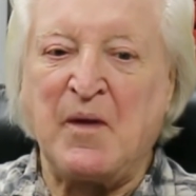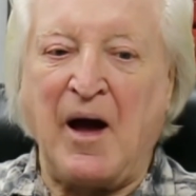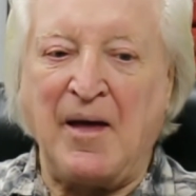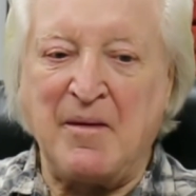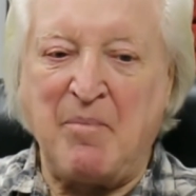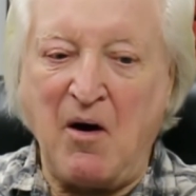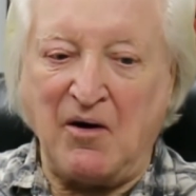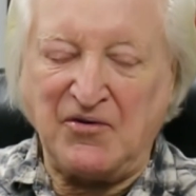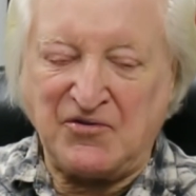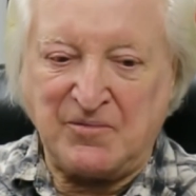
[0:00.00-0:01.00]
And the
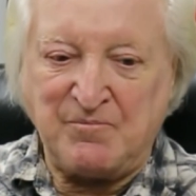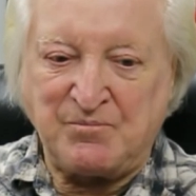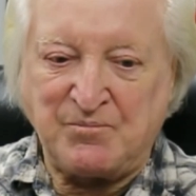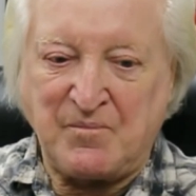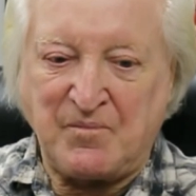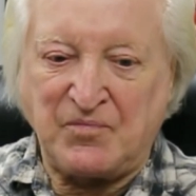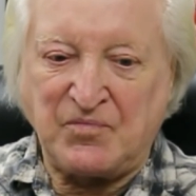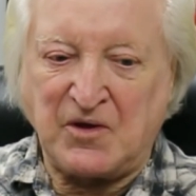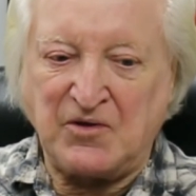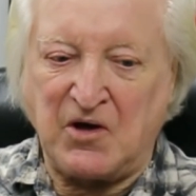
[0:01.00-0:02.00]
boss,
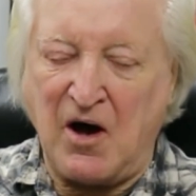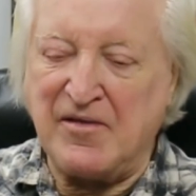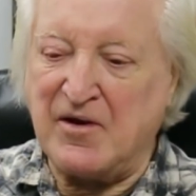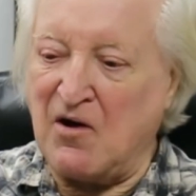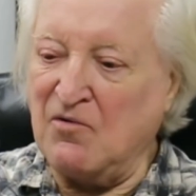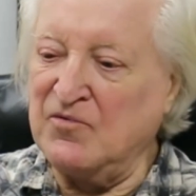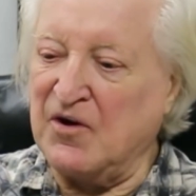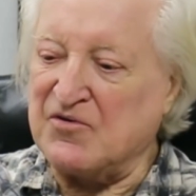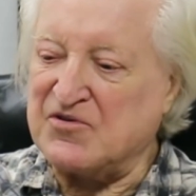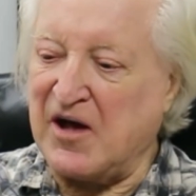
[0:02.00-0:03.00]
the guy that owned
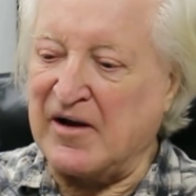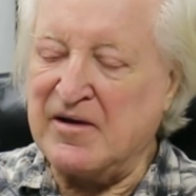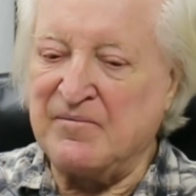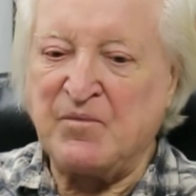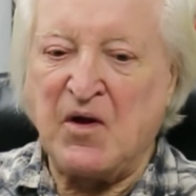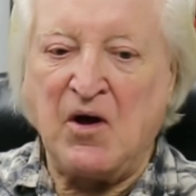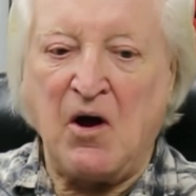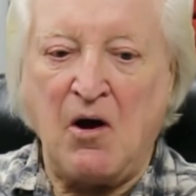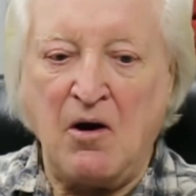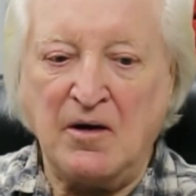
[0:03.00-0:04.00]
O'Shelley,
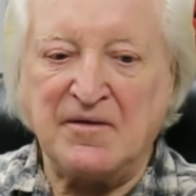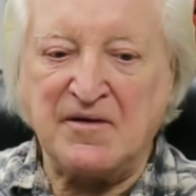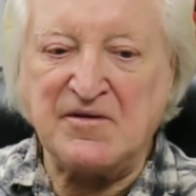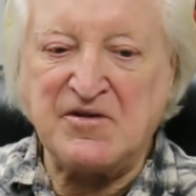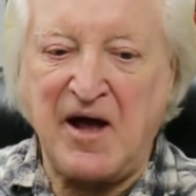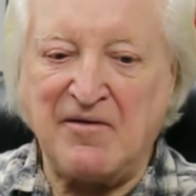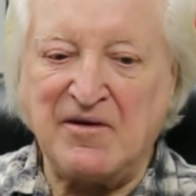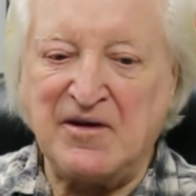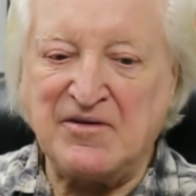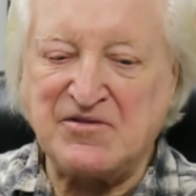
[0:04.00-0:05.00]
heard this down
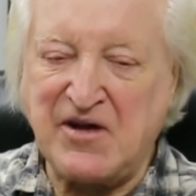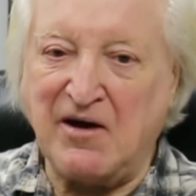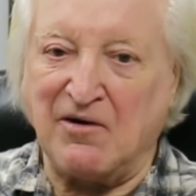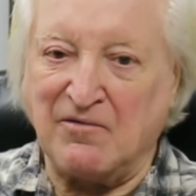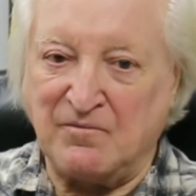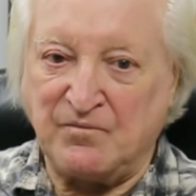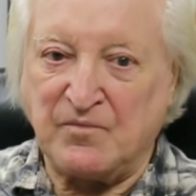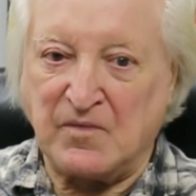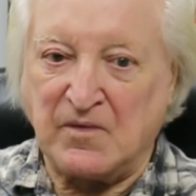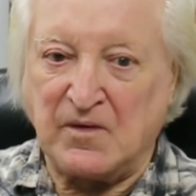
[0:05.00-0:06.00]
in his cell.
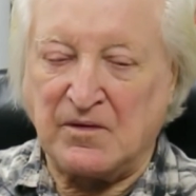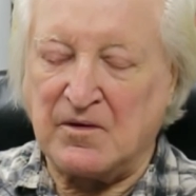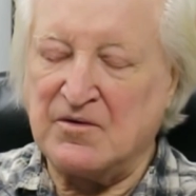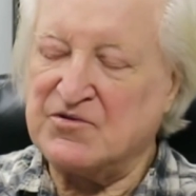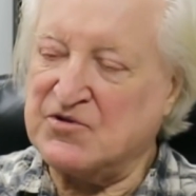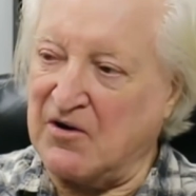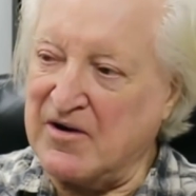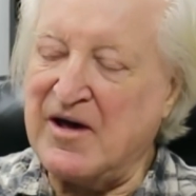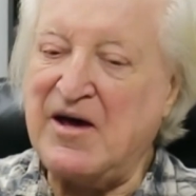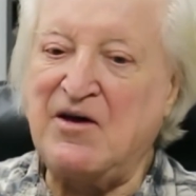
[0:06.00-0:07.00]

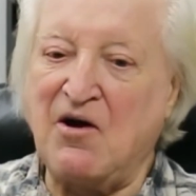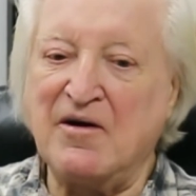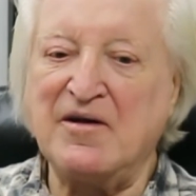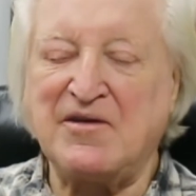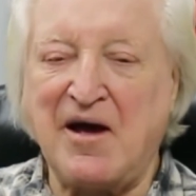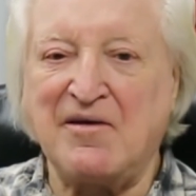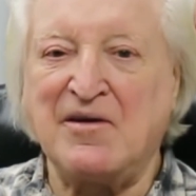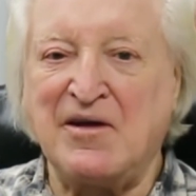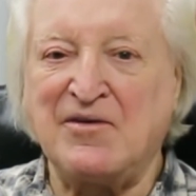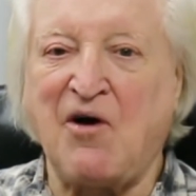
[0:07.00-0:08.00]
Sorry, he heard it down
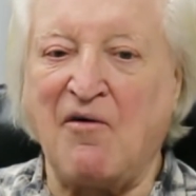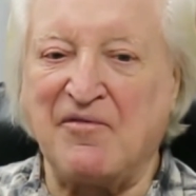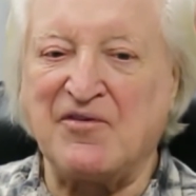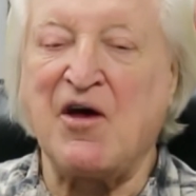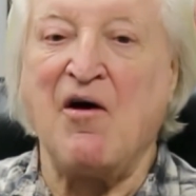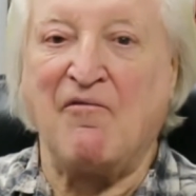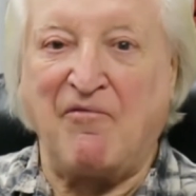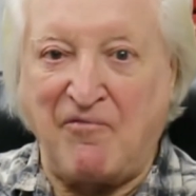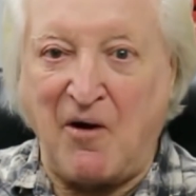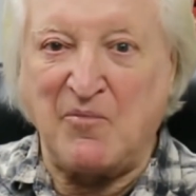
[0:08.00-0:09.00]
in his office
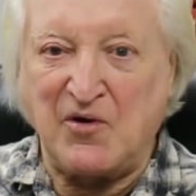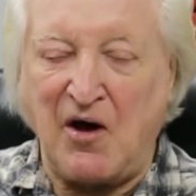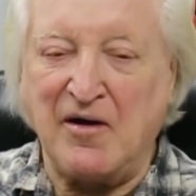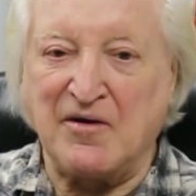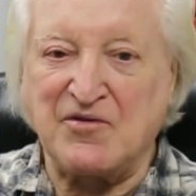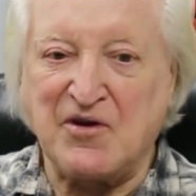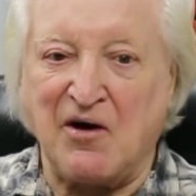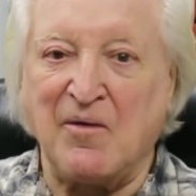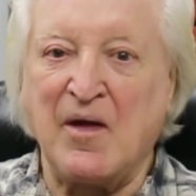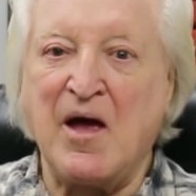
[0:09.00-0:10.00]
from the dyno
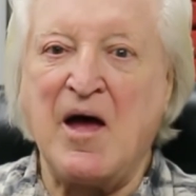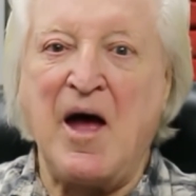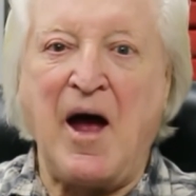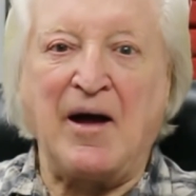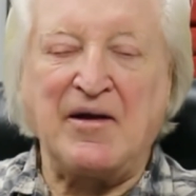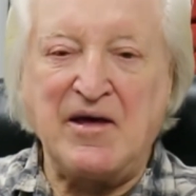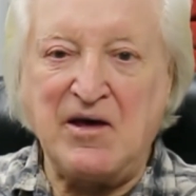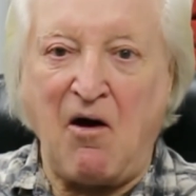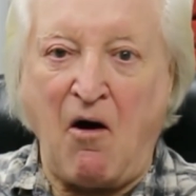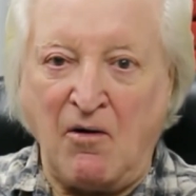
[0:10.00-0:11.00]
cell. And
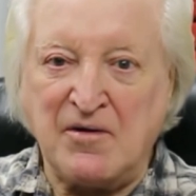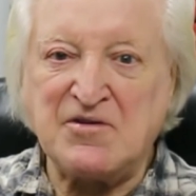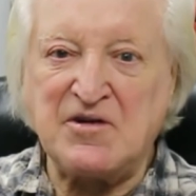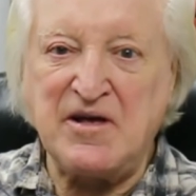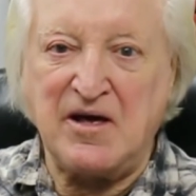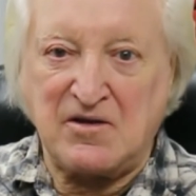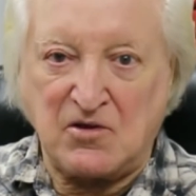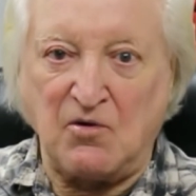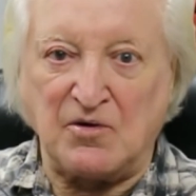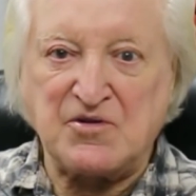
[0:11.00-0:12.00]
he honestly had
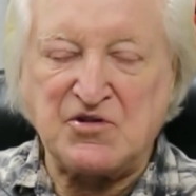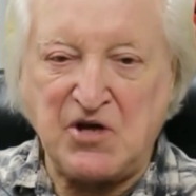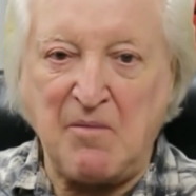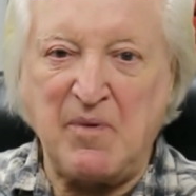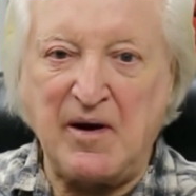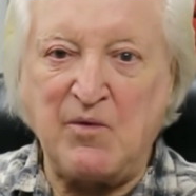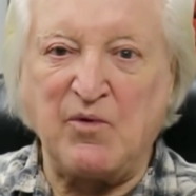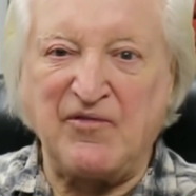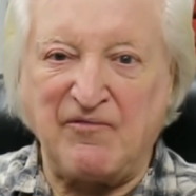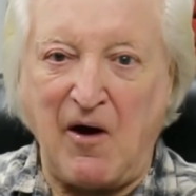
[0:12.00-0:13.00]
thought somebody
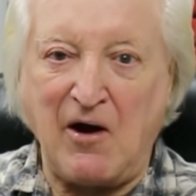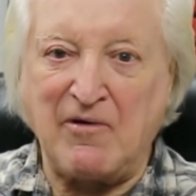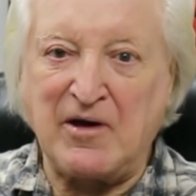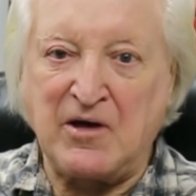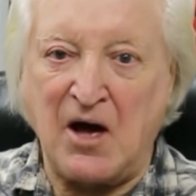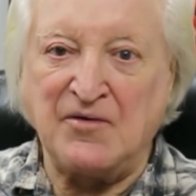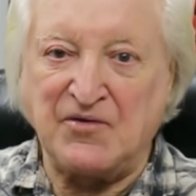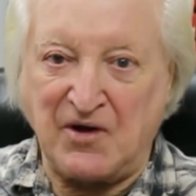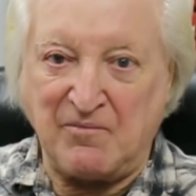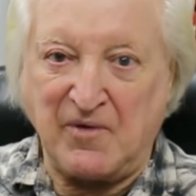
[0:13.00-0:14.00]
was firing
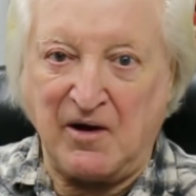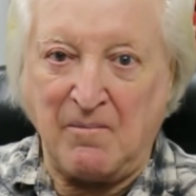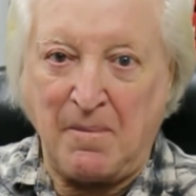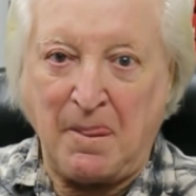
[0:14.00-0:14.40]
guns up there.